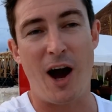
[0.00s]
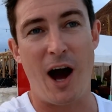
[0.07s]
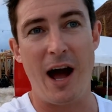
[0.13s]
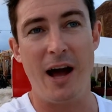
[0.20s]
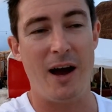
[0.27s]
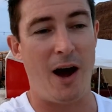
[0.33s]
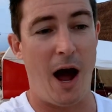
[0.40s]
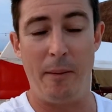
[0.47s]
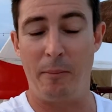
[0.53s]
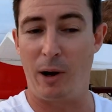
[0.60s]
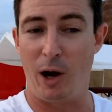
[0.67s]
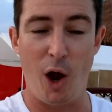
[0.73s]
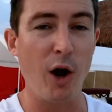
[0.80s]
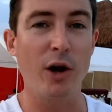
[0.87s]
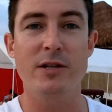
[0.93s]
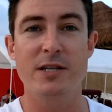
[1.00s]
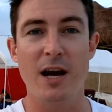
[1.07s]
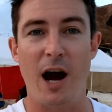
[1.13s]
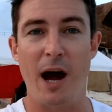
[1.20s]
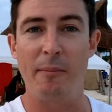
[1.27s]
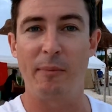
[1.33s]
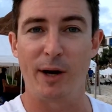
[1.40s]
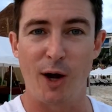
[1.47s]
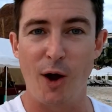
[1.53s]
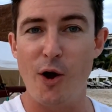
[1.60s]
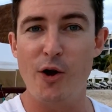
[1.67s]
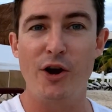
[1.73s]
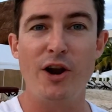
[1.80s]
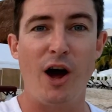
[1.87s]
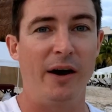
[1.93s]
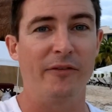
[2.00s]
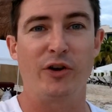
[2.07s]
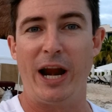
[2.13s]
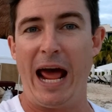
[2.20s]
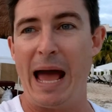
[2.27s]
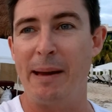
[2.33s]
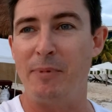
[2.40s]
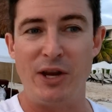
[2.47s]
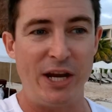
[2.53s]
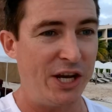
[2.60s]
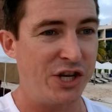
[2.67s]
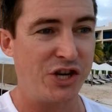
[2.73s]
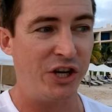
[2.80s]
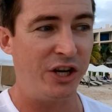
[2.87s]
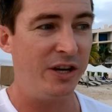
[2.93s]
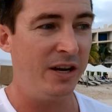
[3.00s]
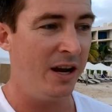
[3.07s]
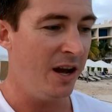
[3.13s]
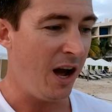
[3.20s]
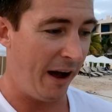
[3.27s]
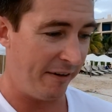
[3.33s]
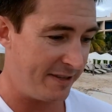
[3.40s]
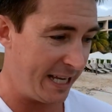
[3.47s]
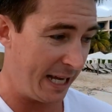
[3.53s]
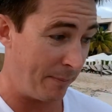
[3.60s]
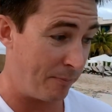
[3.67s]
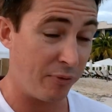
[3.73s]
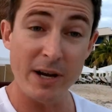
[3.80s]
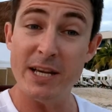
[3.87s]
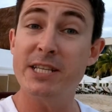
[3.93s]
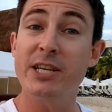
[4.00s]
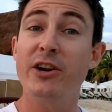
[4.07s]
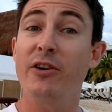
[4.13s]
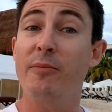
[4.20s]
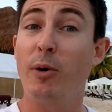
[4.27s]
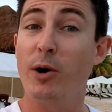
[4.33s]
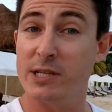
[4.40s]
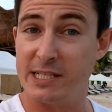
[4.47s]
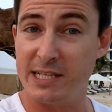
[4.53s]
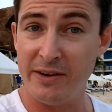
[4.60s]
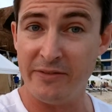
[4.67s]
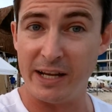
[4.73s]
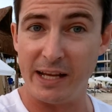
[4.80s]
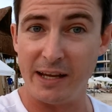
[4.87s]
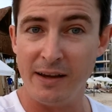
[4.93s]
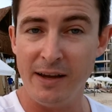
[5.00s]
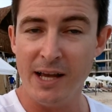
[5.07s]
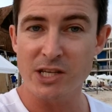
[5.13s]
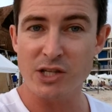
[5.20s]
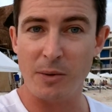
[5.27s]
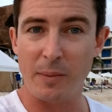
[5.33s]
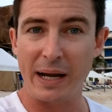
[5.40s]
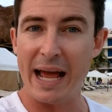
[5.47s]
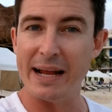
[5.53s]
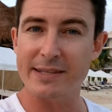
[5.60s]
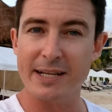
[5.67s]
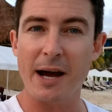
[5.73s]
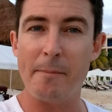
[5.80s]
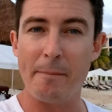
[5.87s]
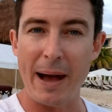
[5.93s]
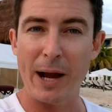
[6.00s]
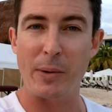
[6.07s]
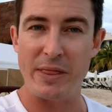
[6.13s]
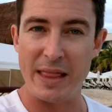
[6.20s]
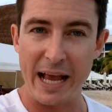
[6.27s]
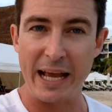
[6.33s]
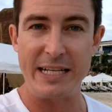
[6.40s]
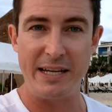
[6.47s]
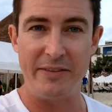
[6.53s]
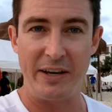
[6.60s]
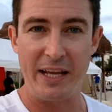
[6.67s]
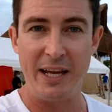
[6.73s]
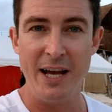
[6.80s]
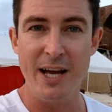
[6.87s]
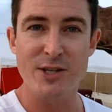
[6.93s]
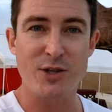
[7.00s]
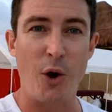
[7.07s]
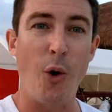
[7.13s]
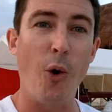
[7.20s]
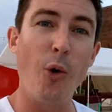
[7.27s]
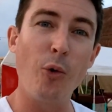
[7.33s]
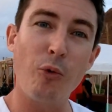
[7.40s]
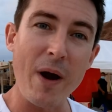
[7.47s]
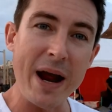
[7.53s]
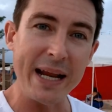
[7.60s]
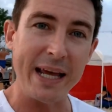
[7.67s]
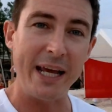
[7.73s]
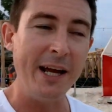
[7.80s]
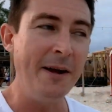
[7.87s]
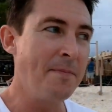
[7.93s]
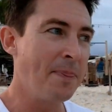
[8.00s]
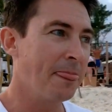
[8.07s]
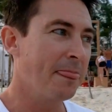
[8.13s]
I'm locked, I'm loaded, I've got ammunition, I've set a precedent of positivity, so I'm allowed to come back with negativity. So already